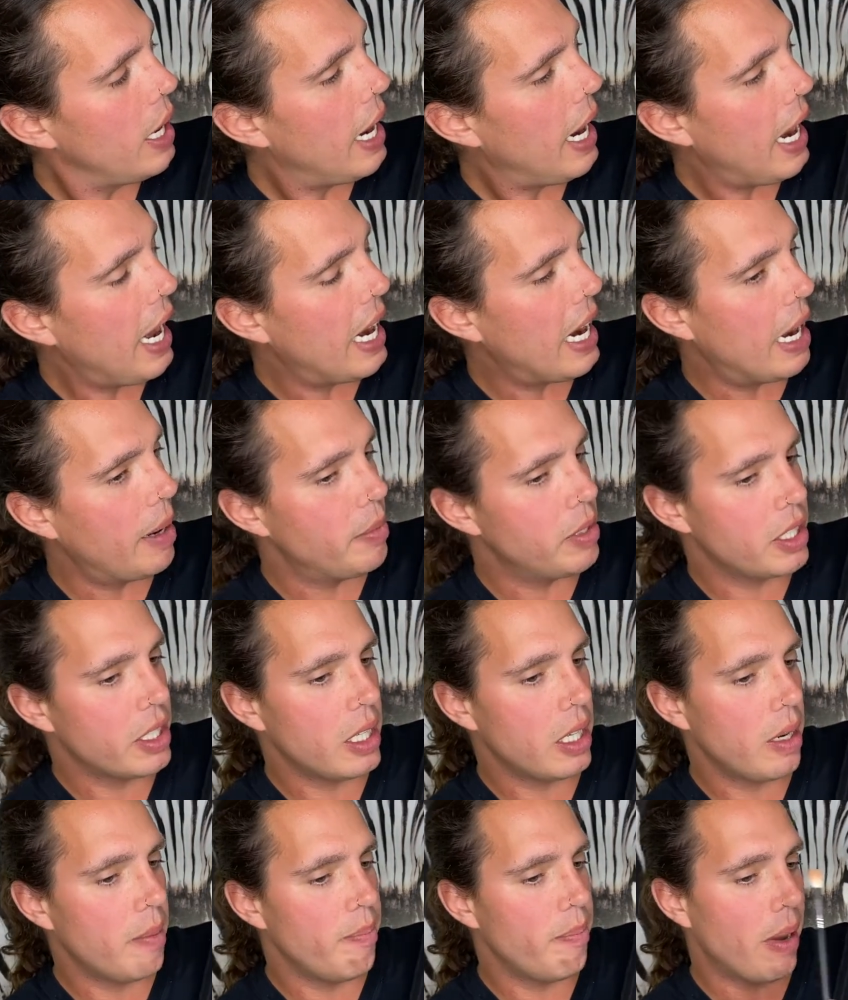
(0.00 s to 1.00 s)
and I'm just
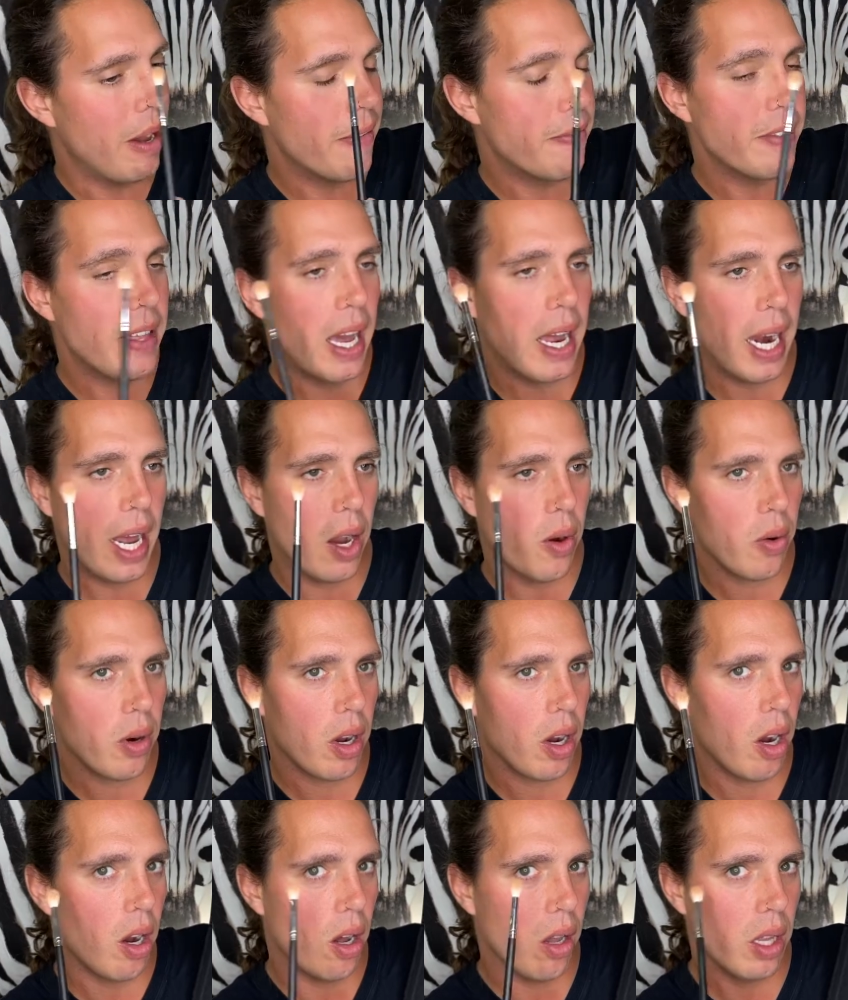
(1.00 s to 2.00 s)
gonna buff that out
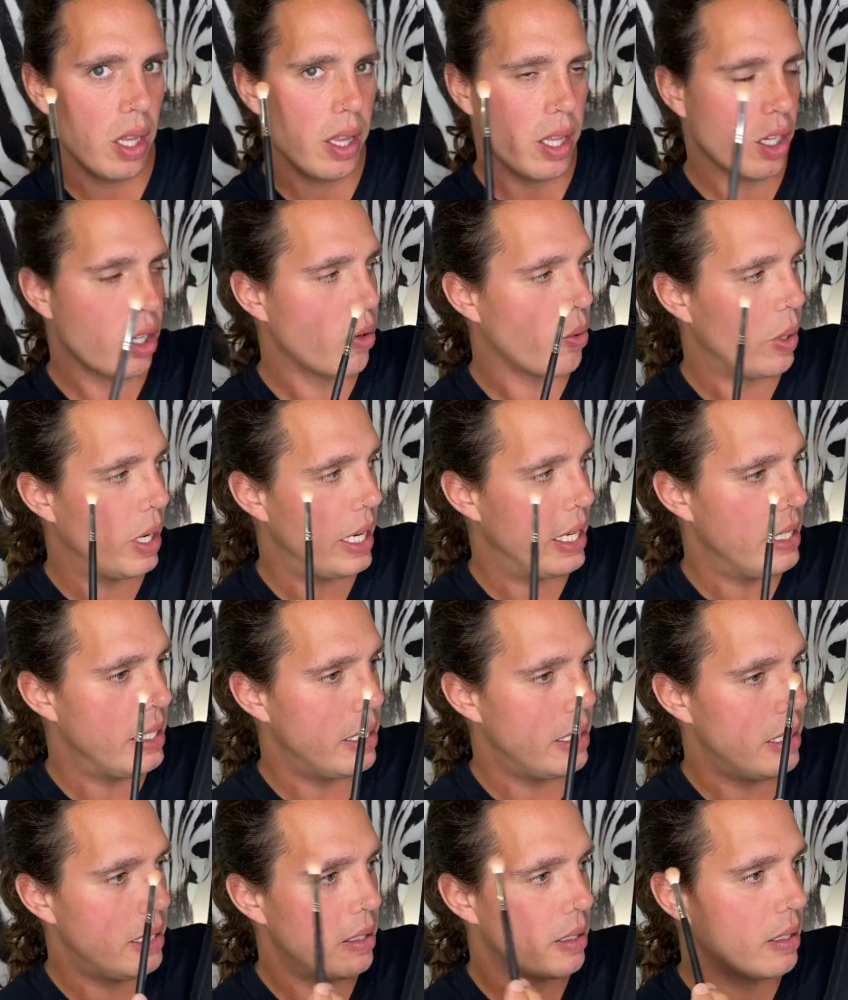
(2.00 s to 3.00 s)
all in the
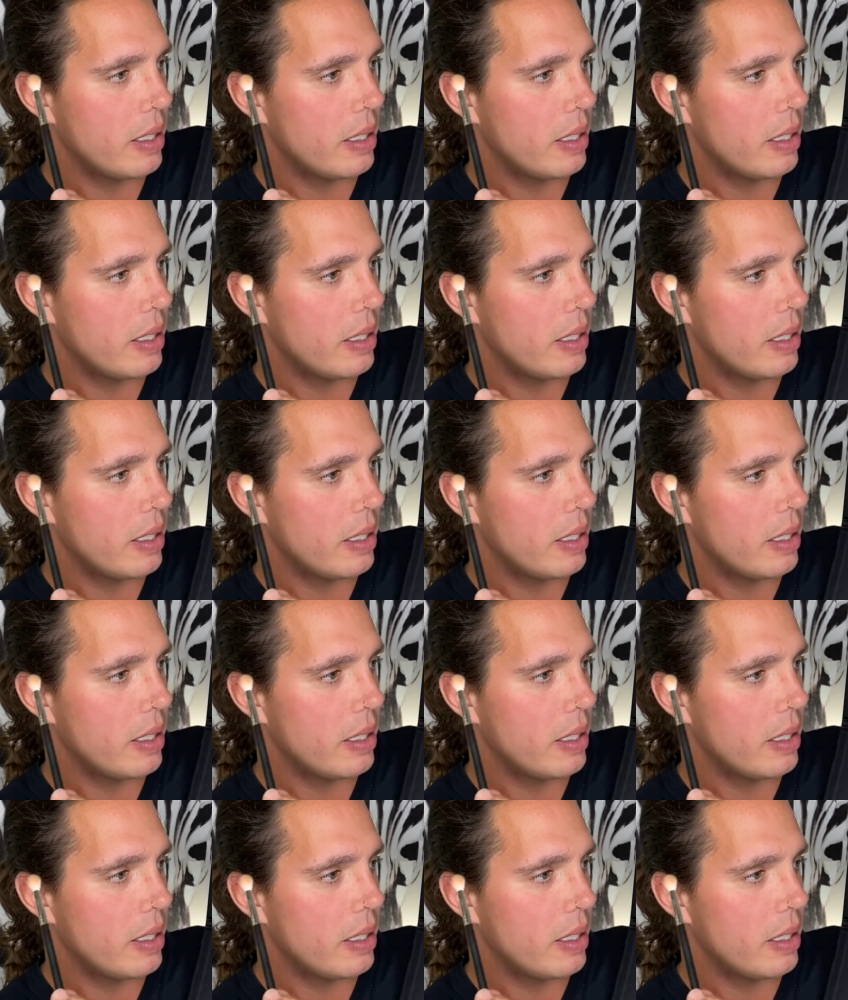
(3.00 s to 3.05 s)
crease,